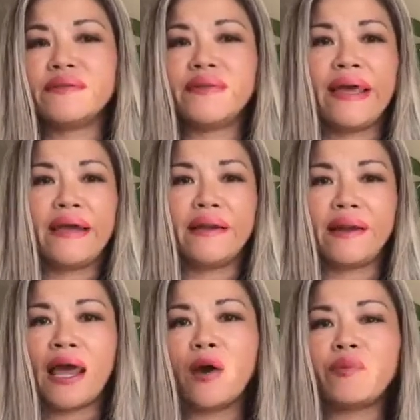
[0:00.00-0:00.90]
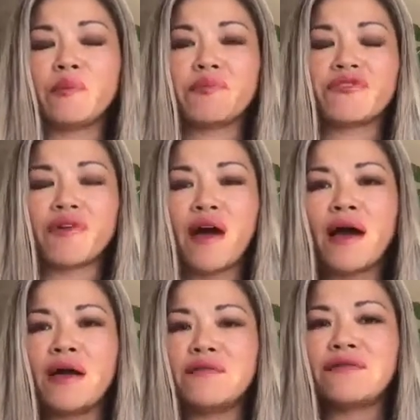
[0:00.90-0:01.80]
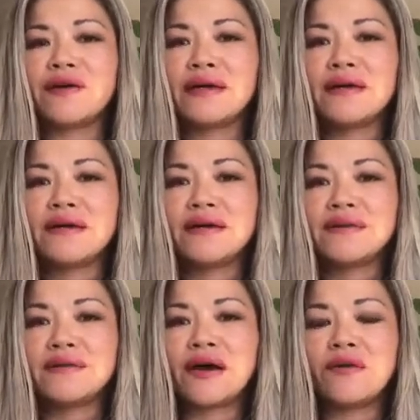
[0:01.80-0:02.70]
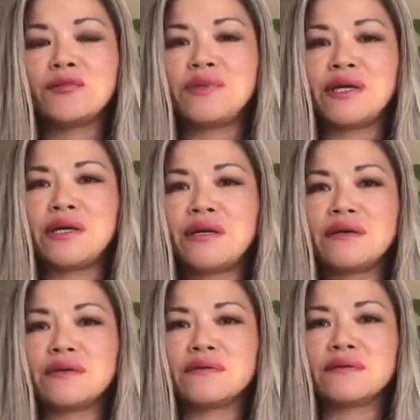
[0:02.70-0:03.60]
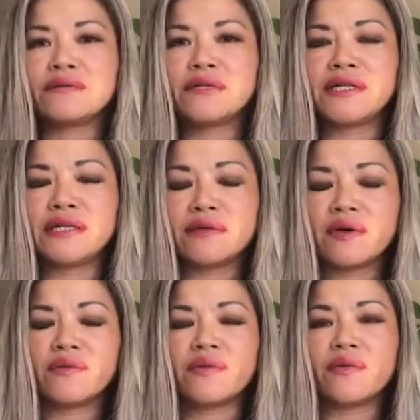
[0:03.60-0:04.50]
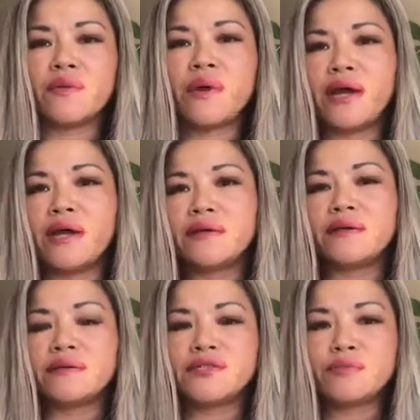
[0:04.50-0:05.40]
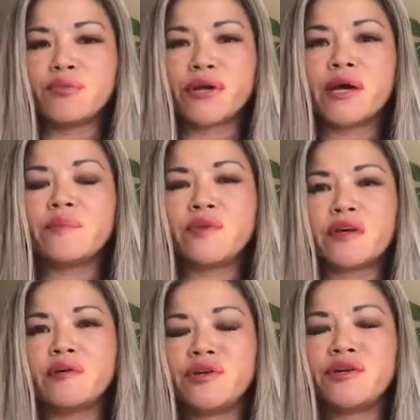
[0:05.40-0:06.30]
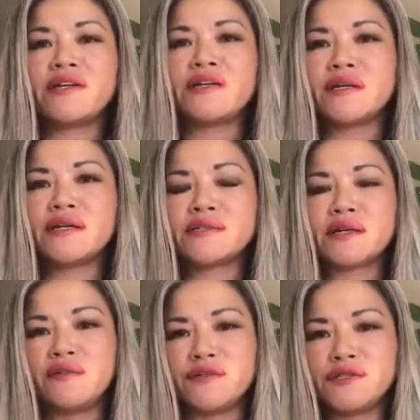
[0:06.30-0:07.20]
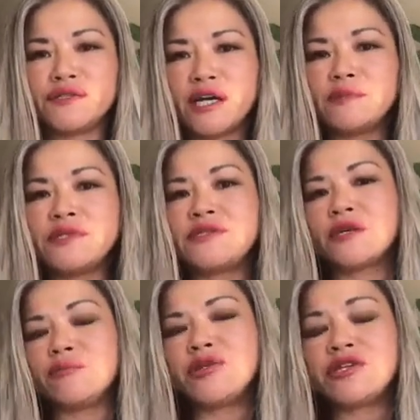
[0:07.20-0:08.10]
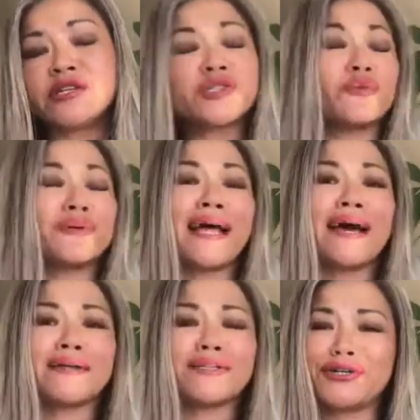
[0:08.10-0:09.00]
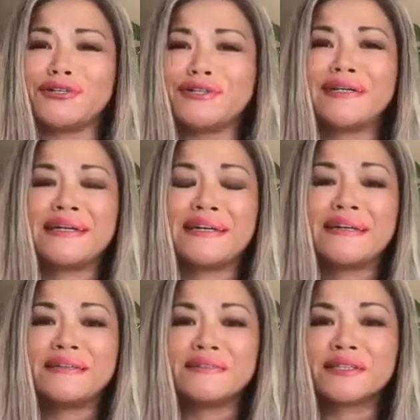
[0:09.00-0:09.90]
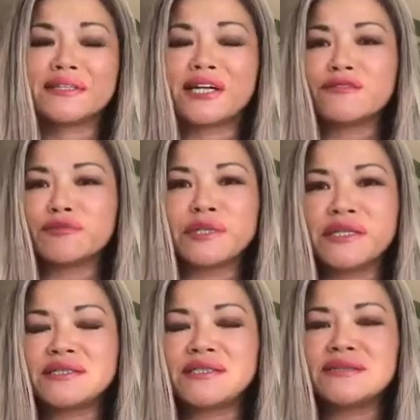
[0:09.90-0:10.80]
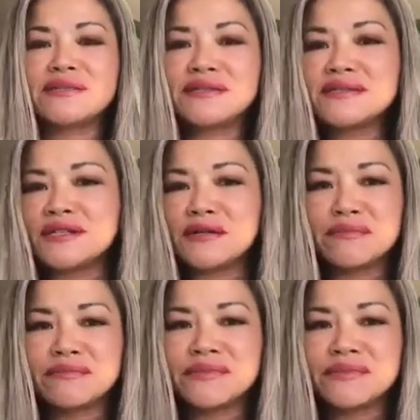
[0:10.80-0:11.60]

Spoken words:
and then help them thrive, that would be really the way to bring up the community, because oftentimes these communities are reliant on the government and the system,